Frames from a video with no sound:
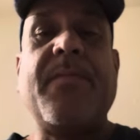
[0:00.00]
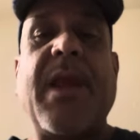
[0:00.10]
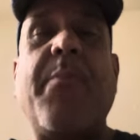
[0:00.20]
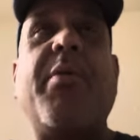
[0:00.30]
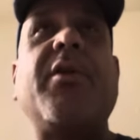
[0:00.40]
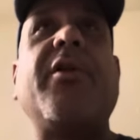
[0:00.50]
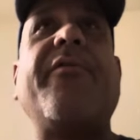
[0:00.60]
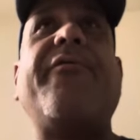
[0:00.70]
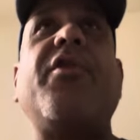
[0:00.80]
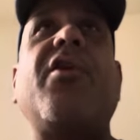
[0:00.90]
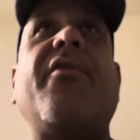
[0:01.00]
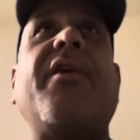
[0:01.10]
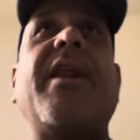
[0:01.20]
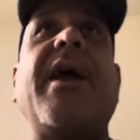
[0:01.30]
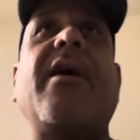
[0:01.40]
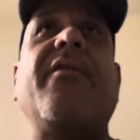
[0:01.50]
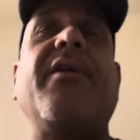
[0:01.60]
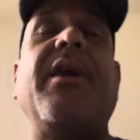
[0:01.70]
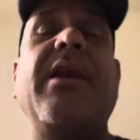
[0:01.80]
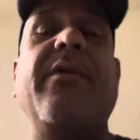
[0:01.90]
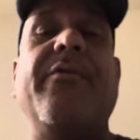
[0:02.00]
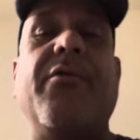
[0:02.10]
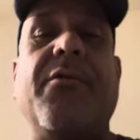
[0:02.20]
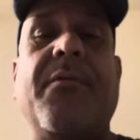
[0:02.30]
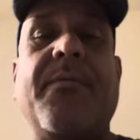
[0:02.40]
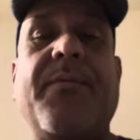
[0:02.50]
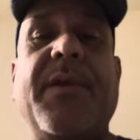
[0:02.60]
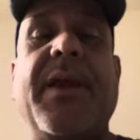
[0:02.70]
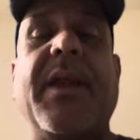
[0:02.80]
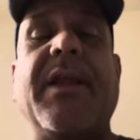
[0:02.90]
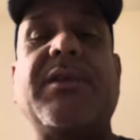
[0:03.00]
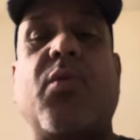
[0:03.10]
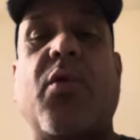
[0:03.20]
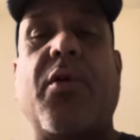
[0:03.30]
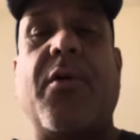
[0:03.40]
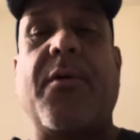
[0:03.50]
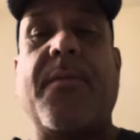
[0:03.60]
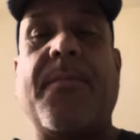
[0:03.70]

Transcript: and put their foot on the neck of the evil in this world.